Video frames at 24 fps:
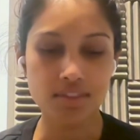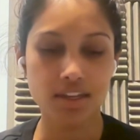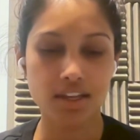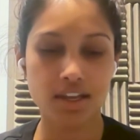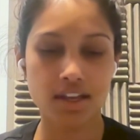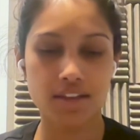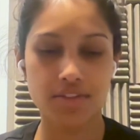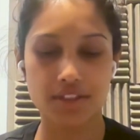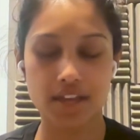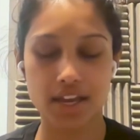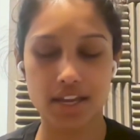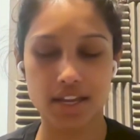
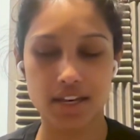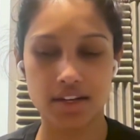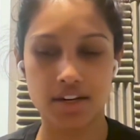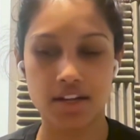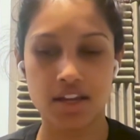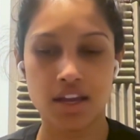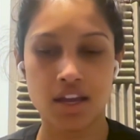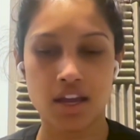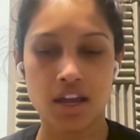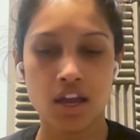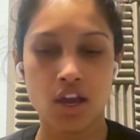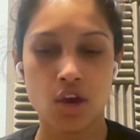And then
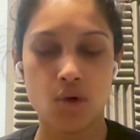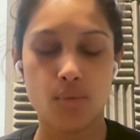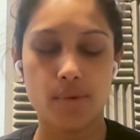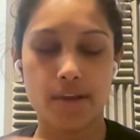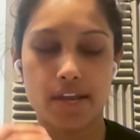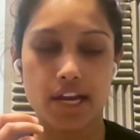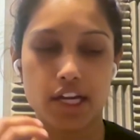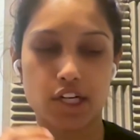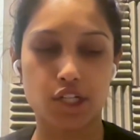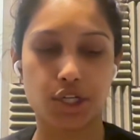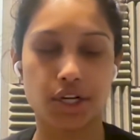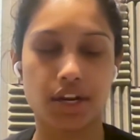
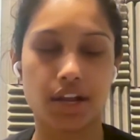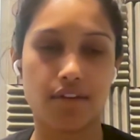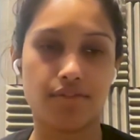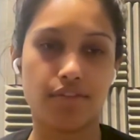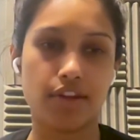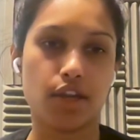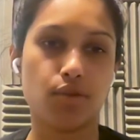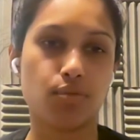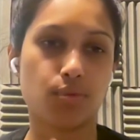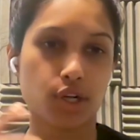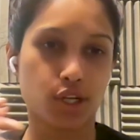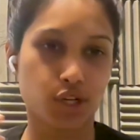we actually have
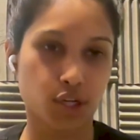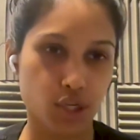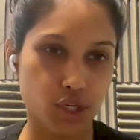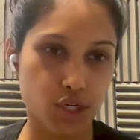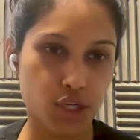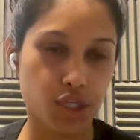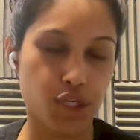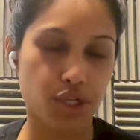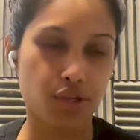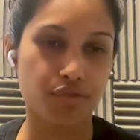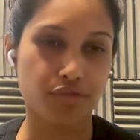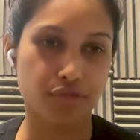a
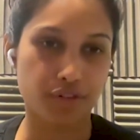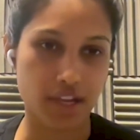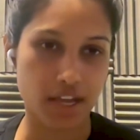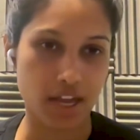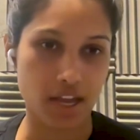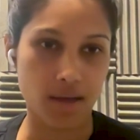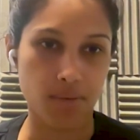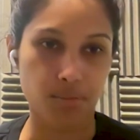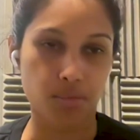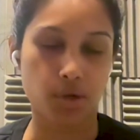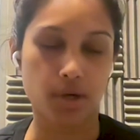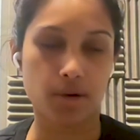recursion
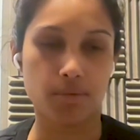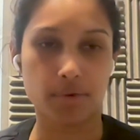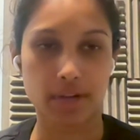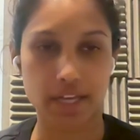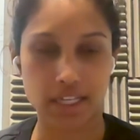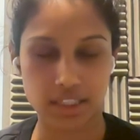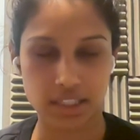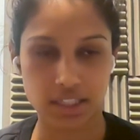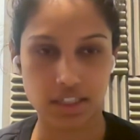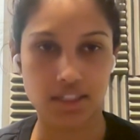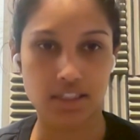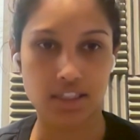VM where
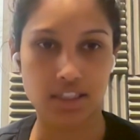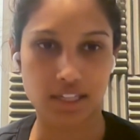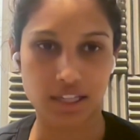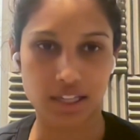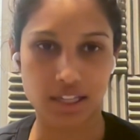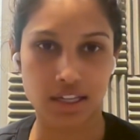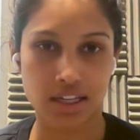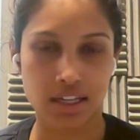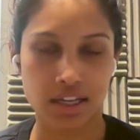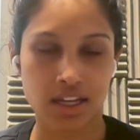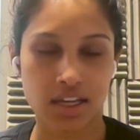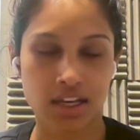
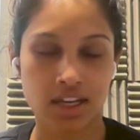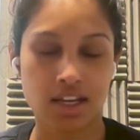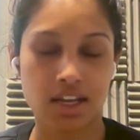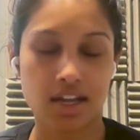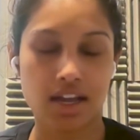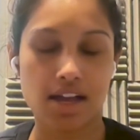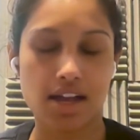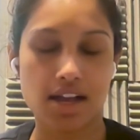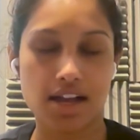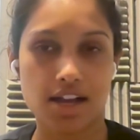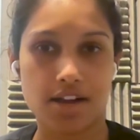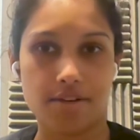basically
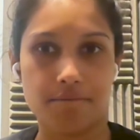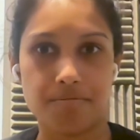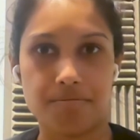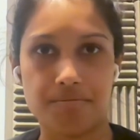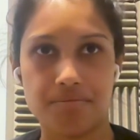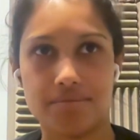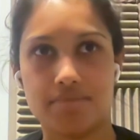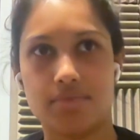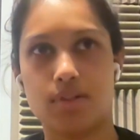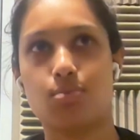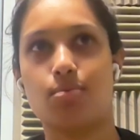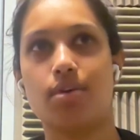
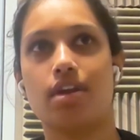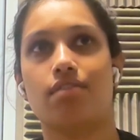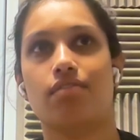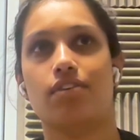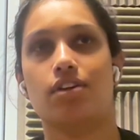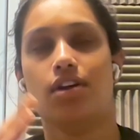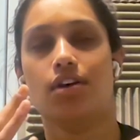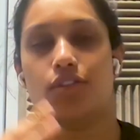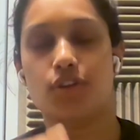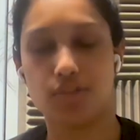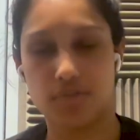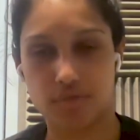we have
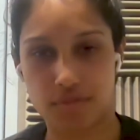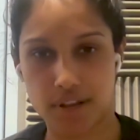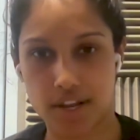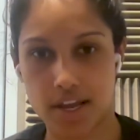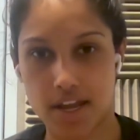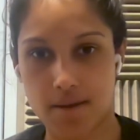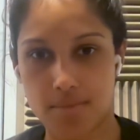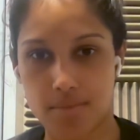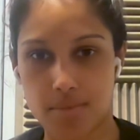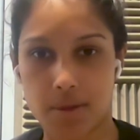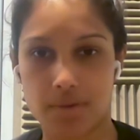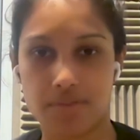another
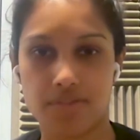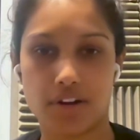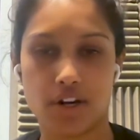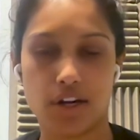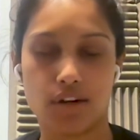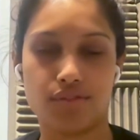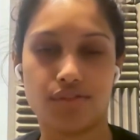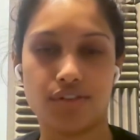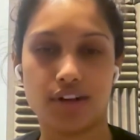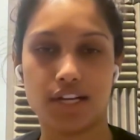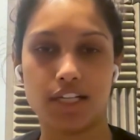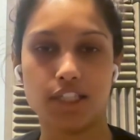VM that
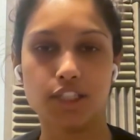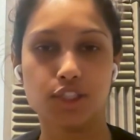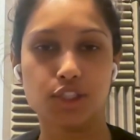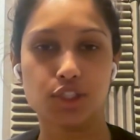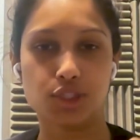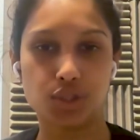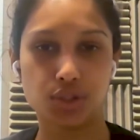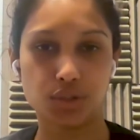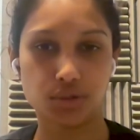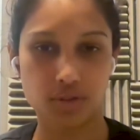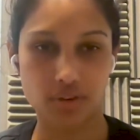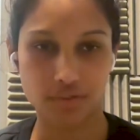verifies
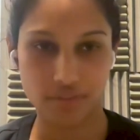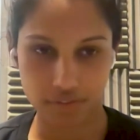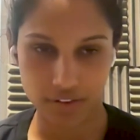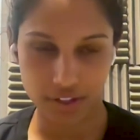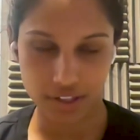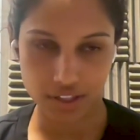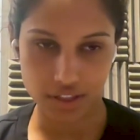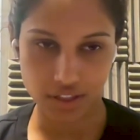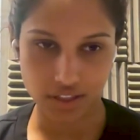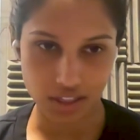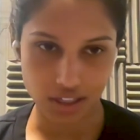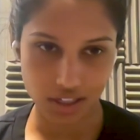2 of
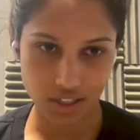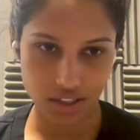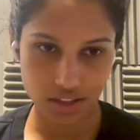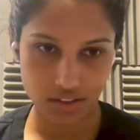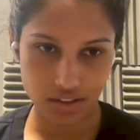these like